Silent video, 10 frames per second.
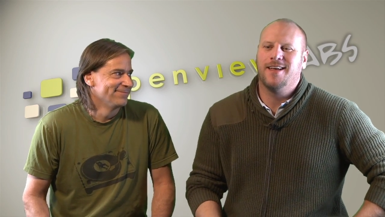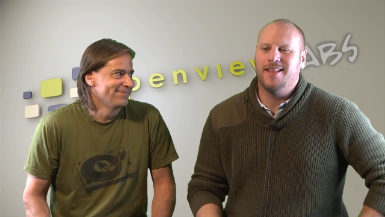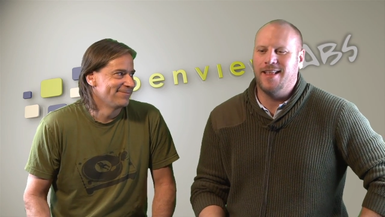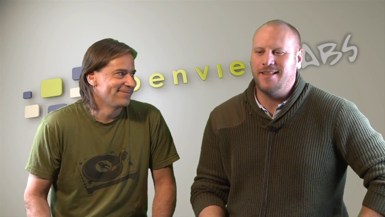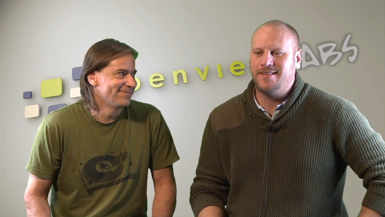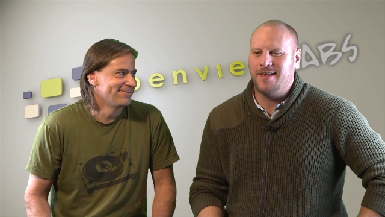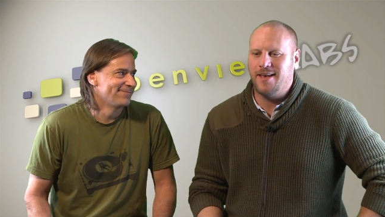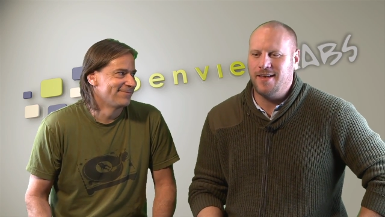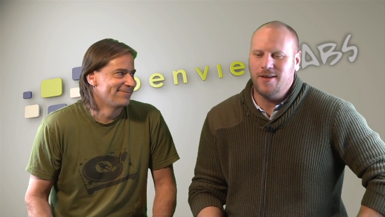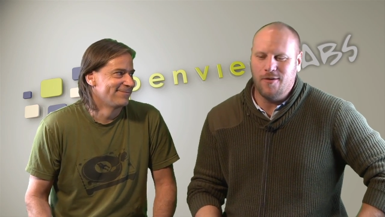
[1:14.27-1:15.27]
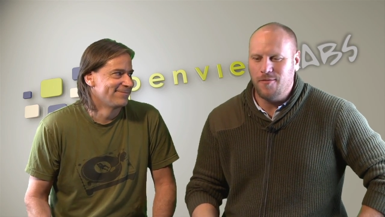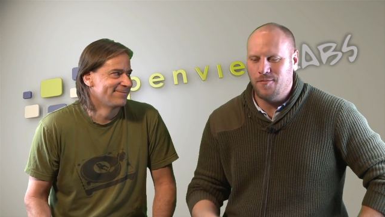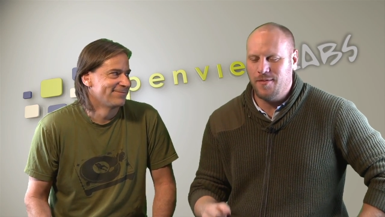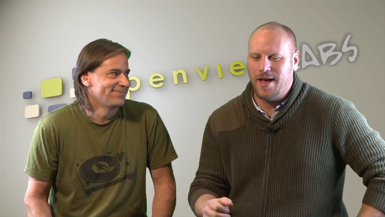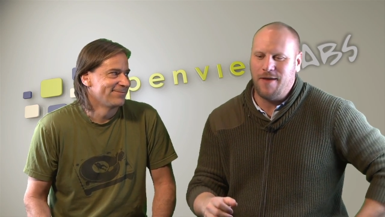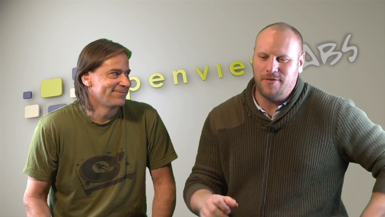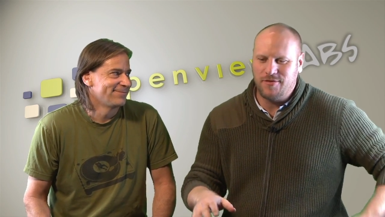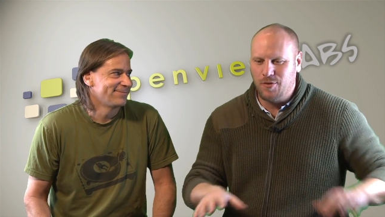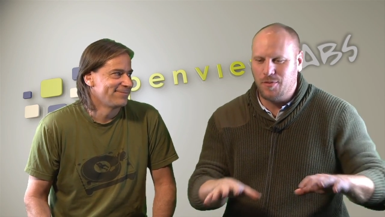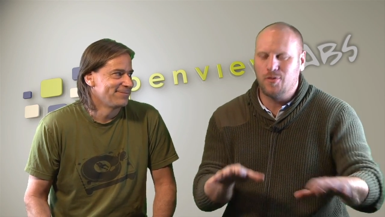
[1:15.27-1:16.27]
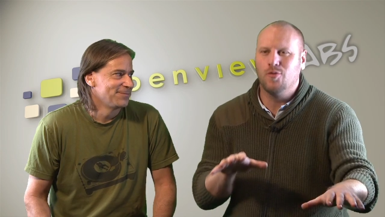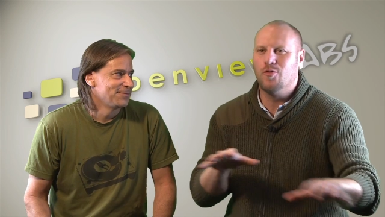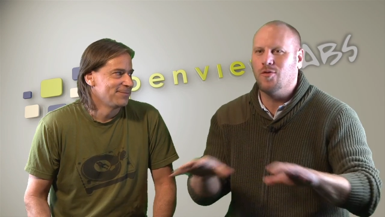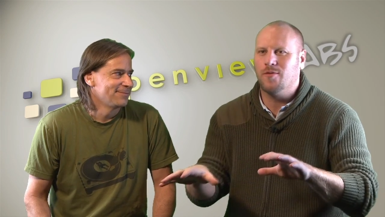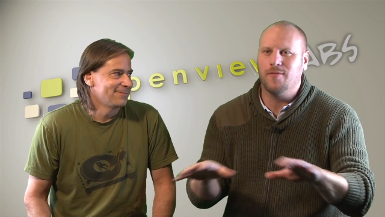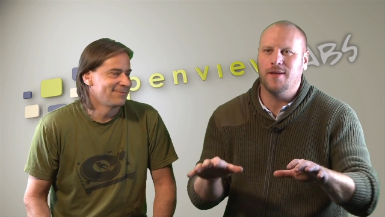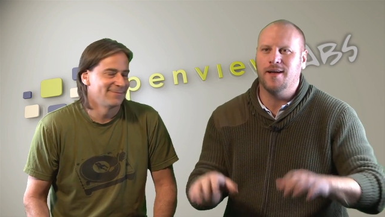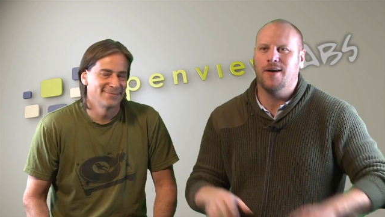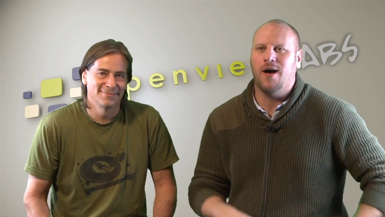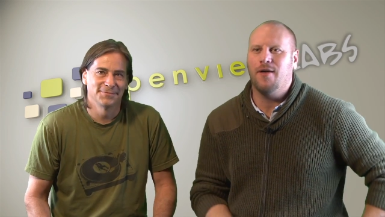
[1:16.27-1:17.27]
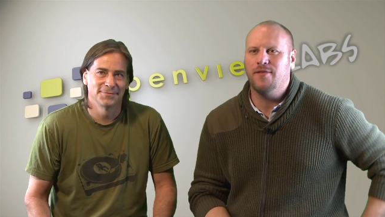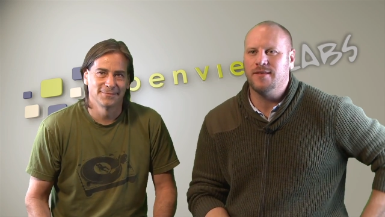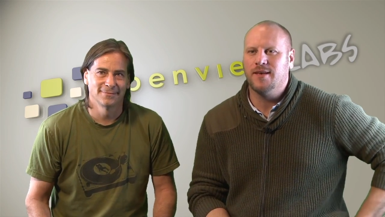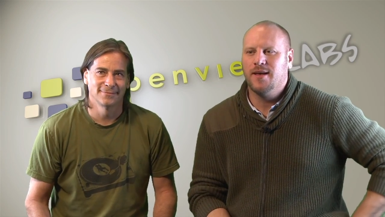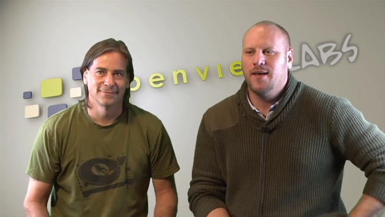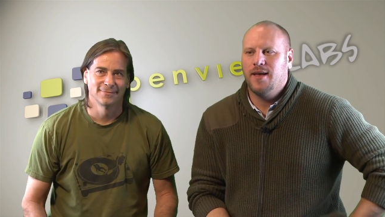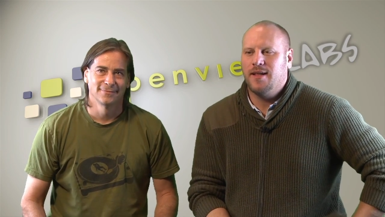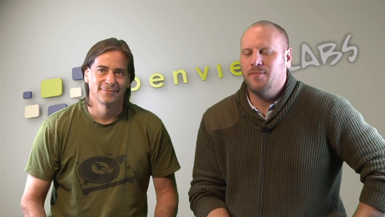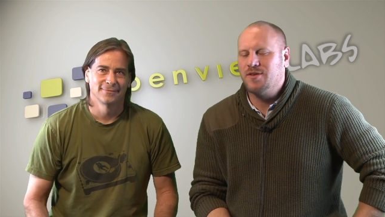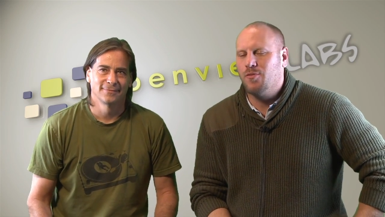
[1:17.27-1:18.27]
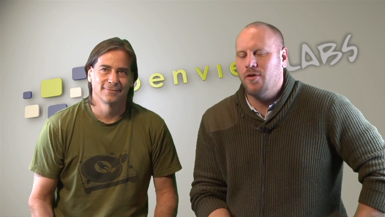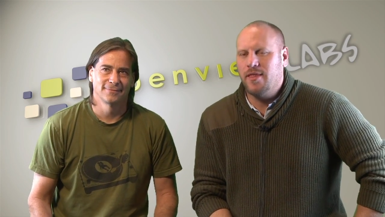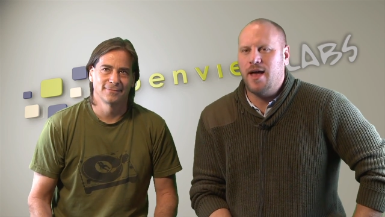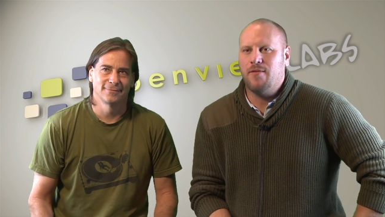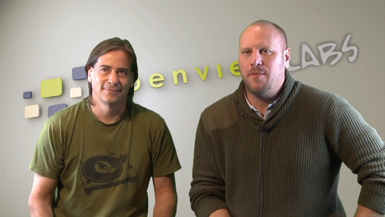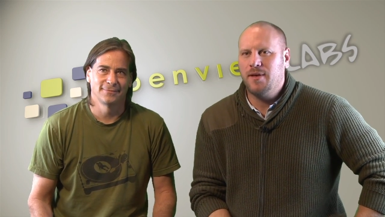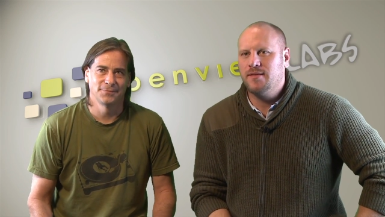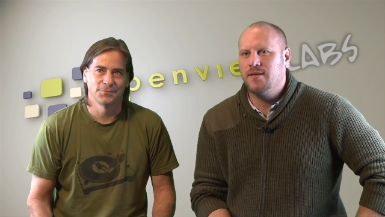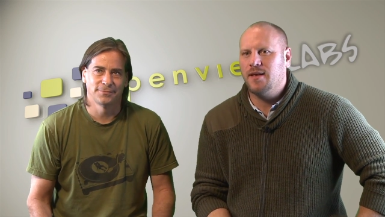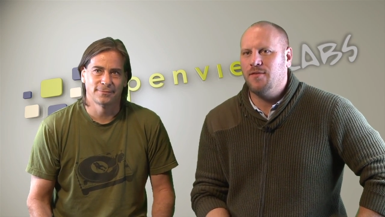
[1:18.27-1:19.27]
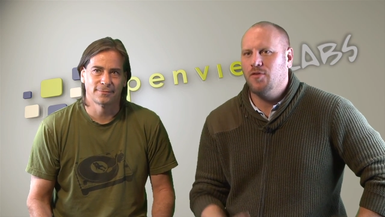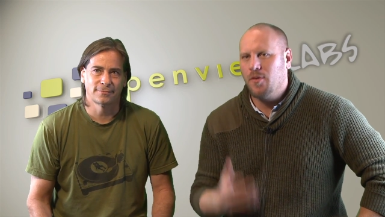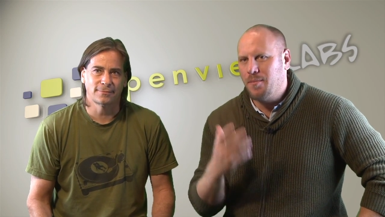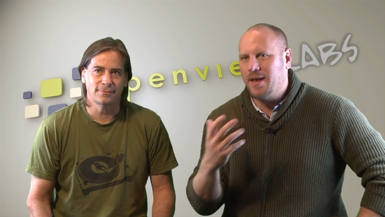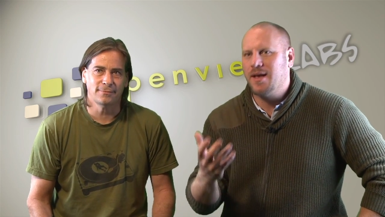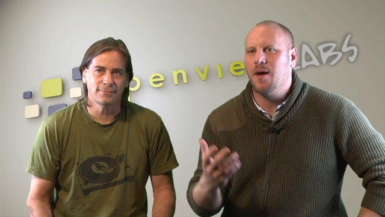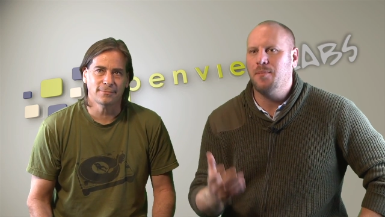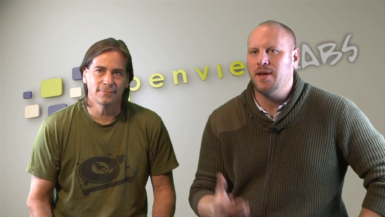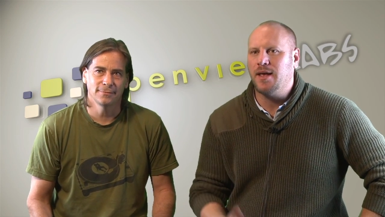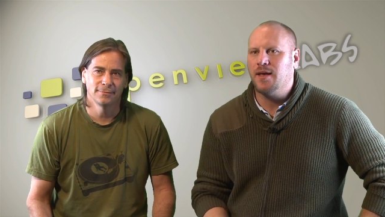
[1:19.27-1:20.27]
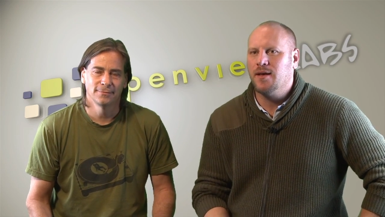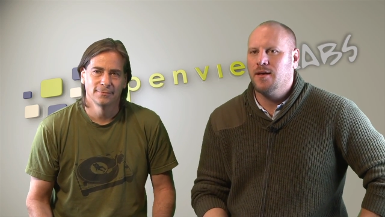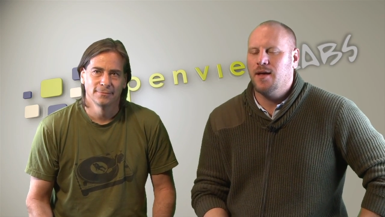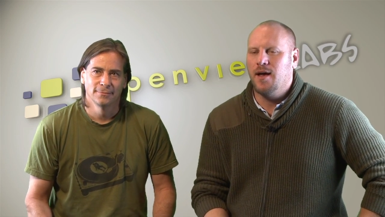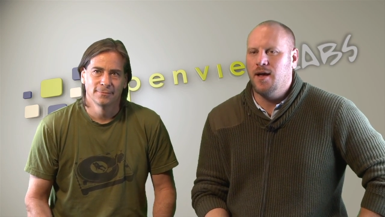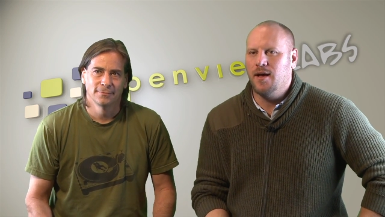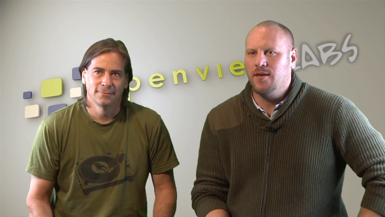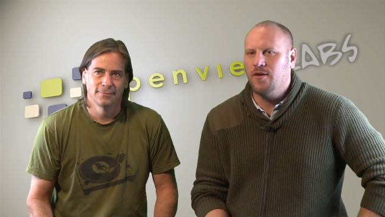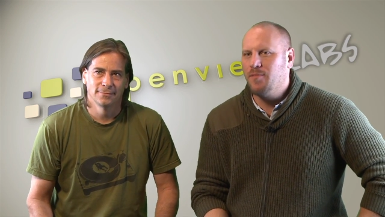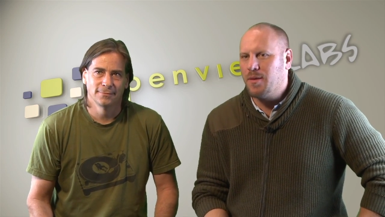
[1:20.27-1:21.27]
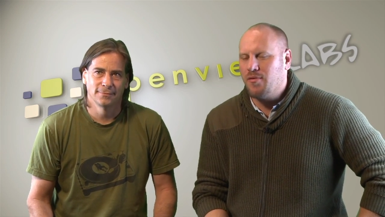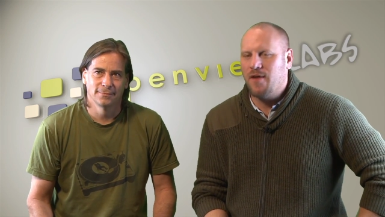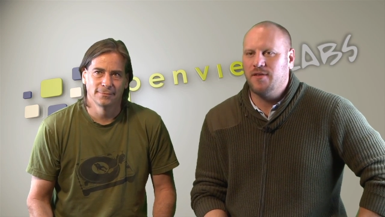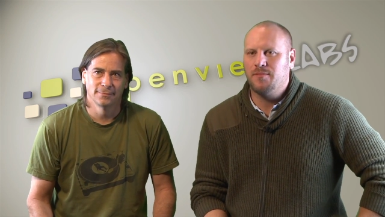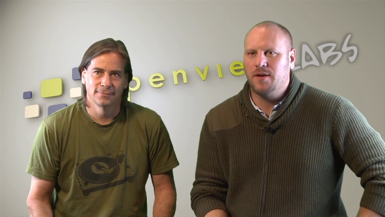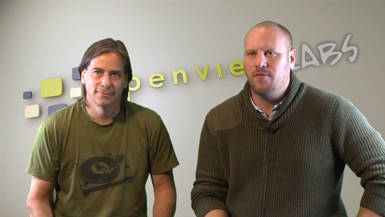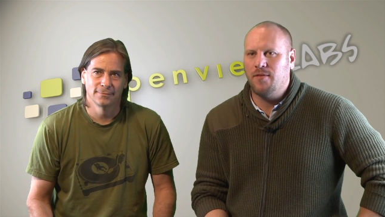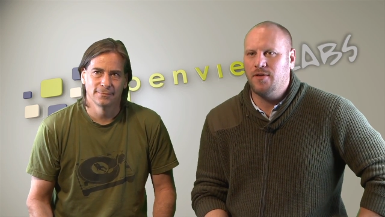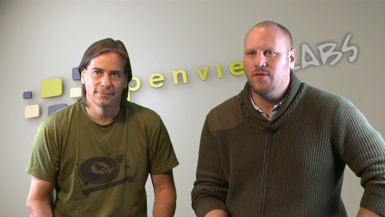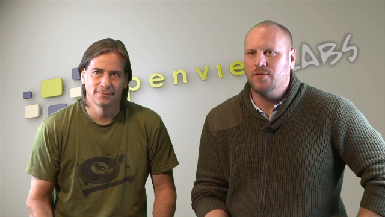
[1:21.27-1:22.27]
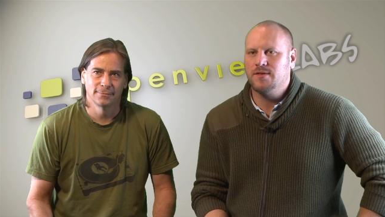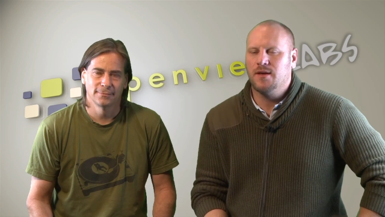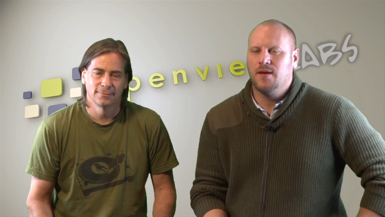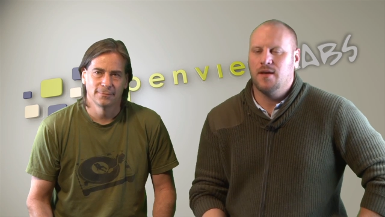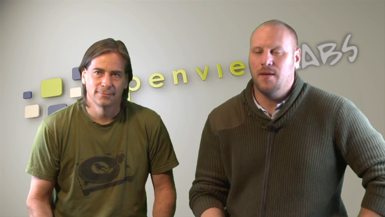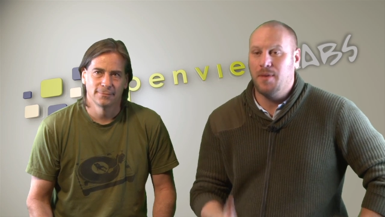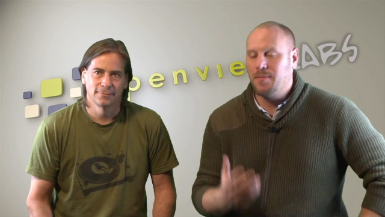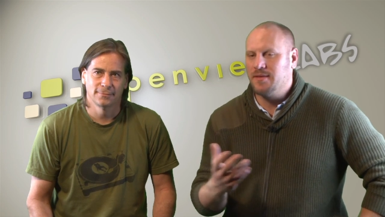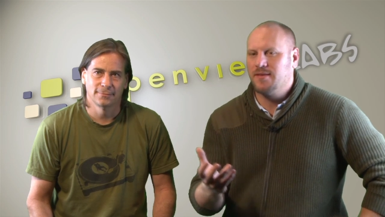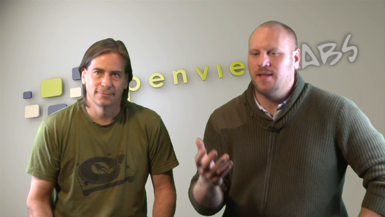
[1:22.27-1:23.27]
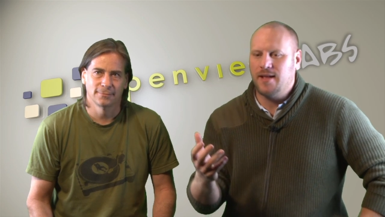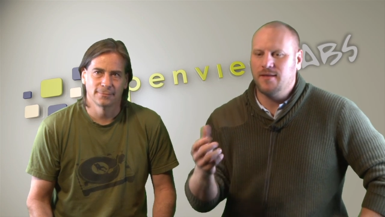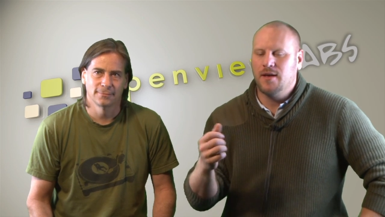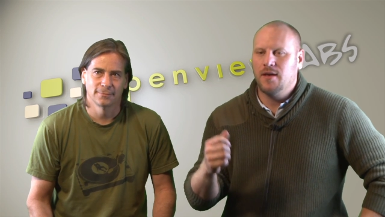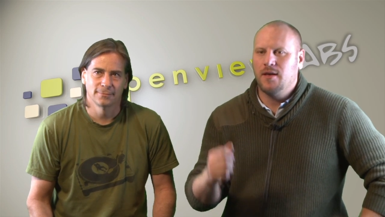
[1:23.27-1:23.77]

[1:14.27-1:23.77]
Speaker 1: let's, uh, you know, have the super cool uh, office. It's much more than that, right? Because if you're a big company, uh, you have big profits, big revenues, big business lines